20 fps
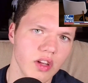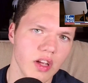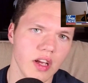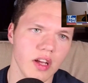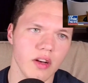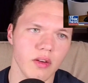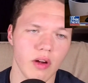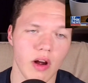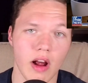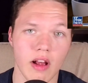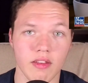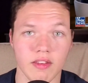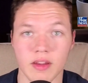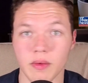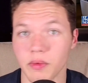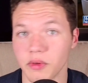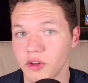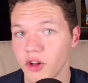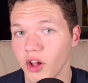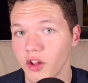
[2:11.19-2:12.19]
and as he
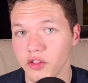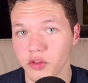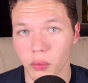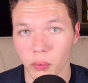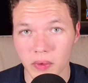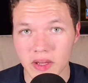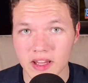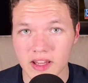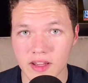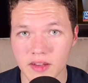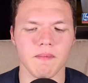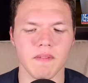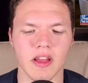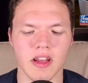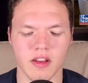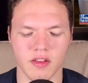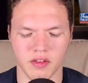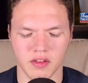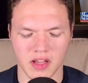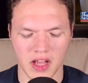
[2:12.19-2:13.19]
would call it, the weave, and
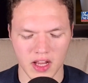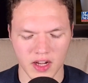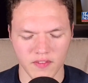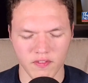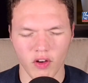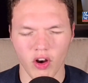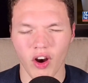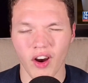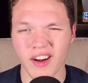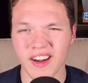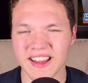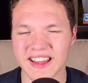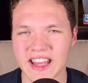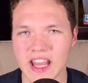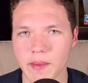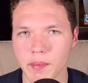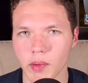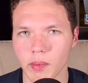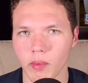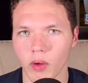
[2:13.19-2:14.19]
it's kind of hard to
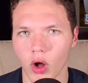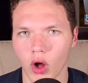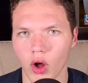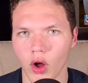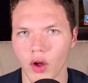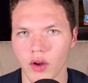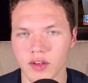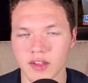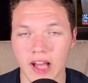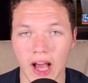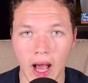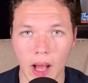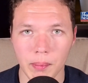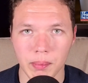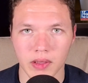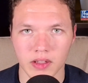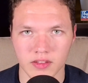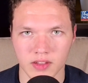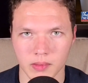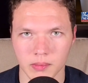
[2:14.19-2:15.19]
keep him on
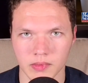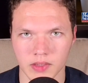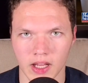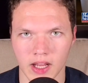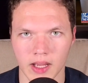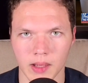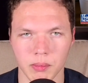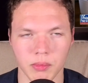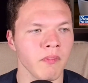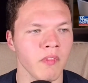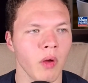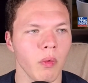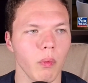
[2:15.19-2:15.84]
topic sometimes.